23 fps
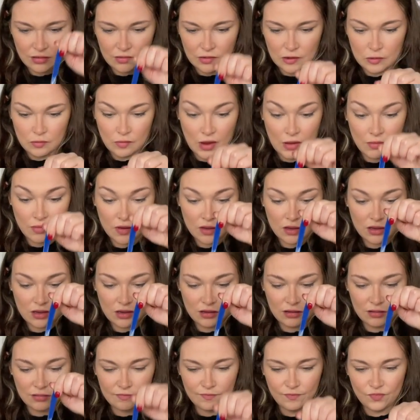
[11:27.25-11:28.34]

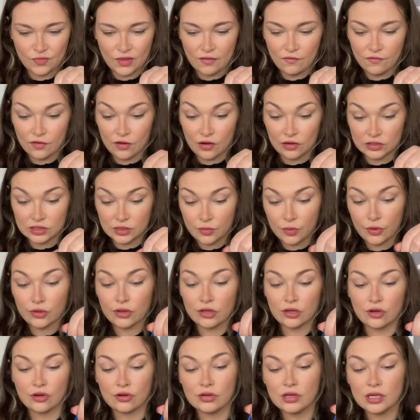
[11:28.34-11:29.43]
maybe they forgot to put the
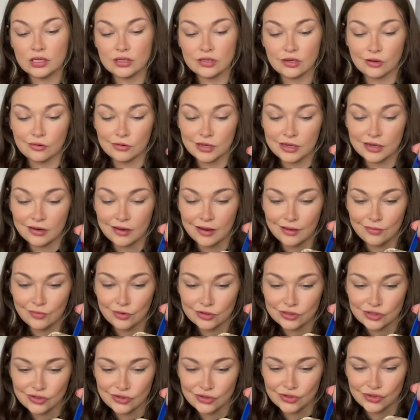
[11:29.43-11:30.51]
cookie dough in. I'm not
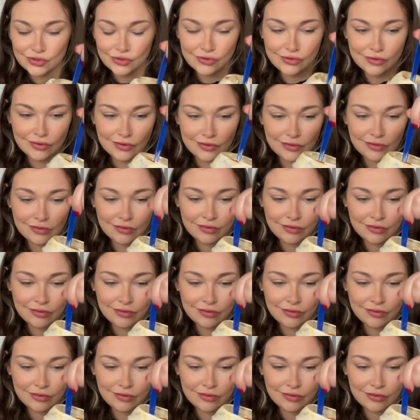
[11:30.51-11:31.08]
too sure.